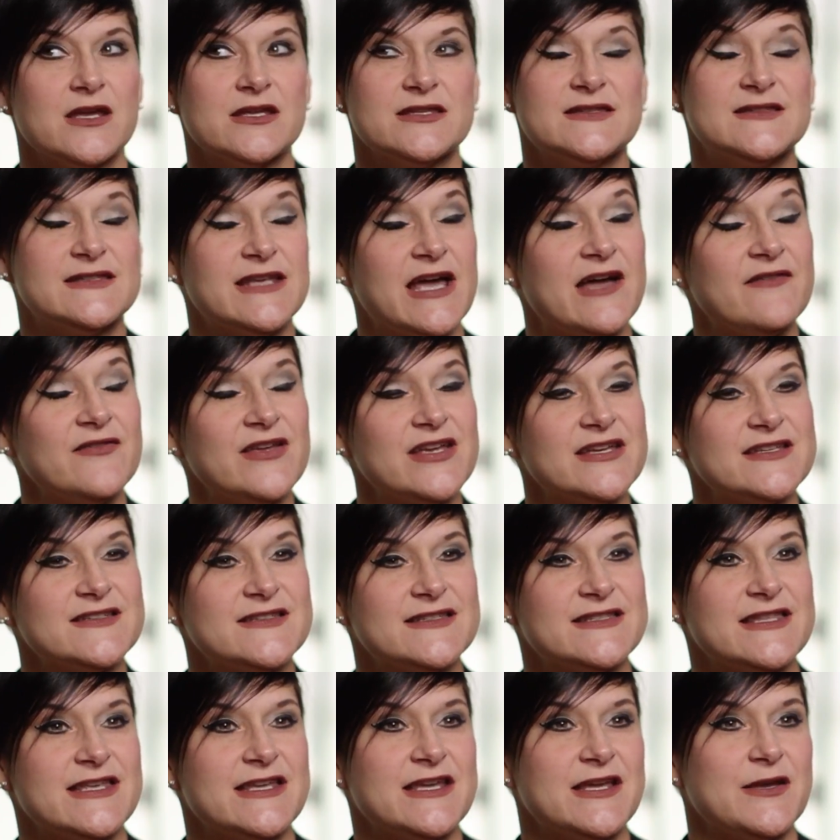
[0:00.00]
SAVI
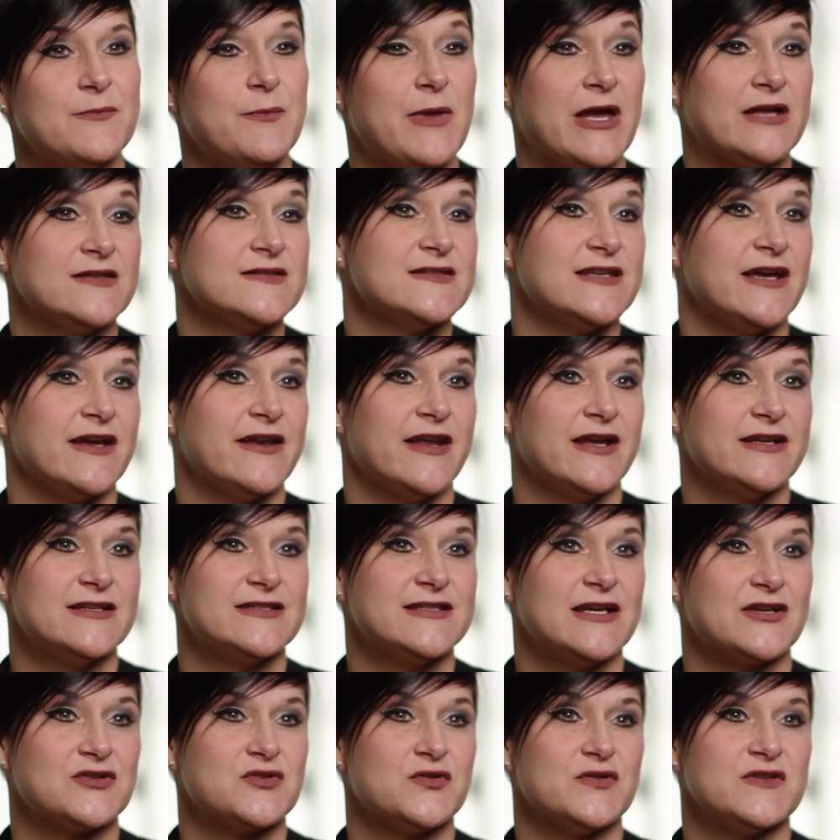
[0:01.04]
is the Mount Sinai
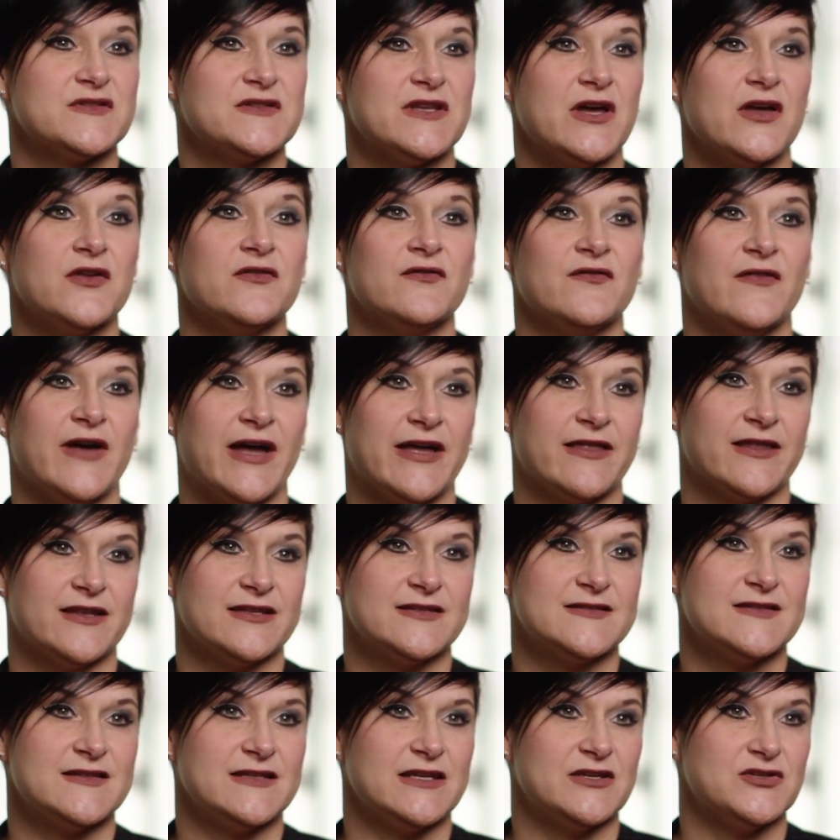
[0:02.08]
Sexual Assault and
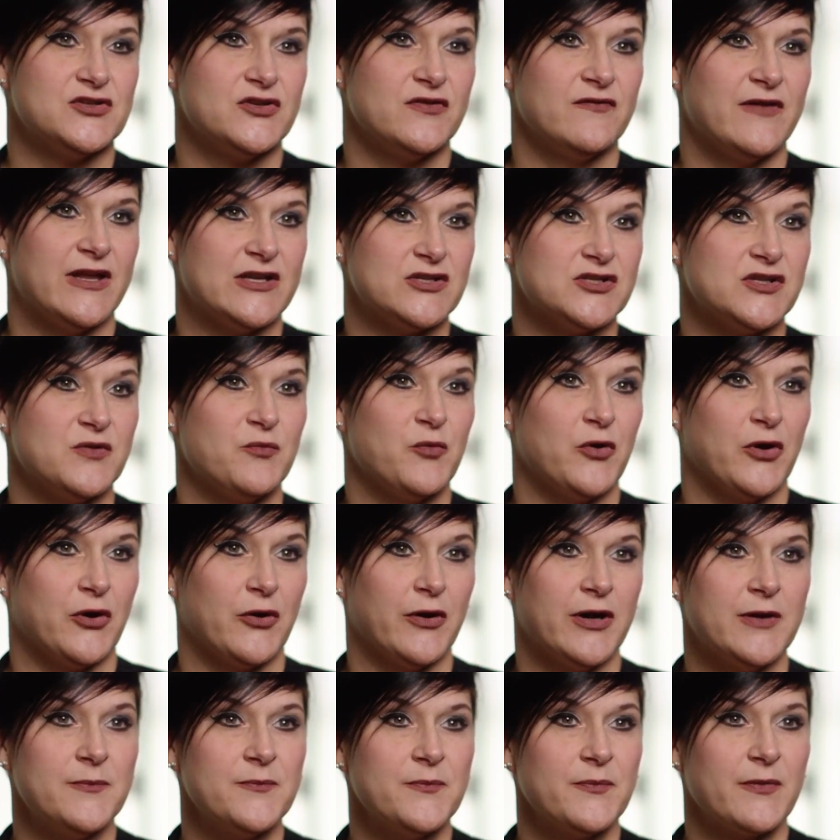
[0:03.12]
Violence Intervention
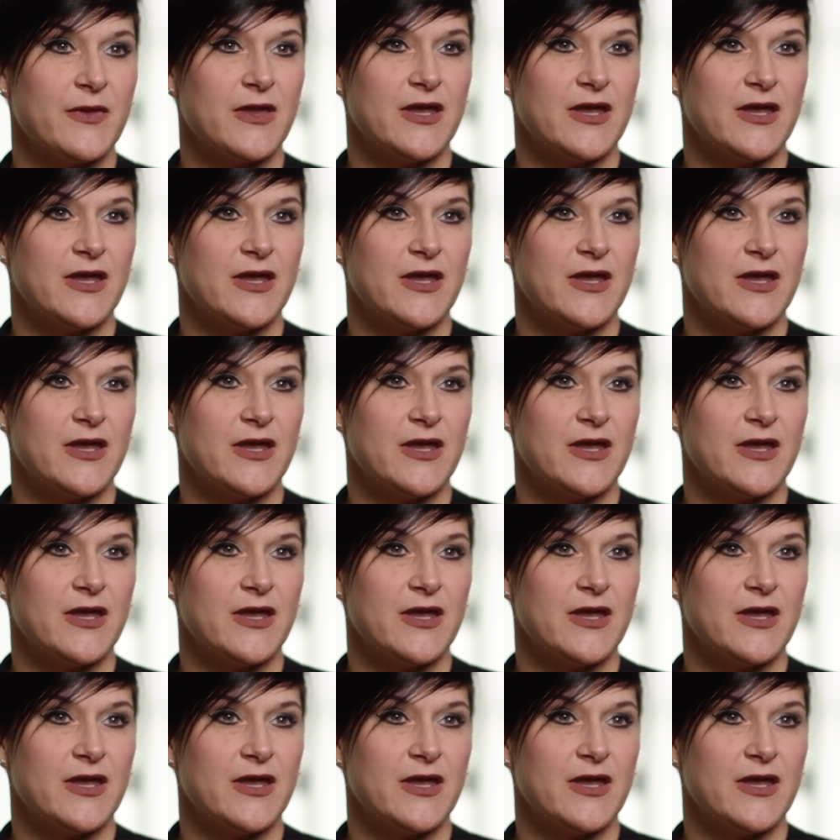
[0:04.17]
Program.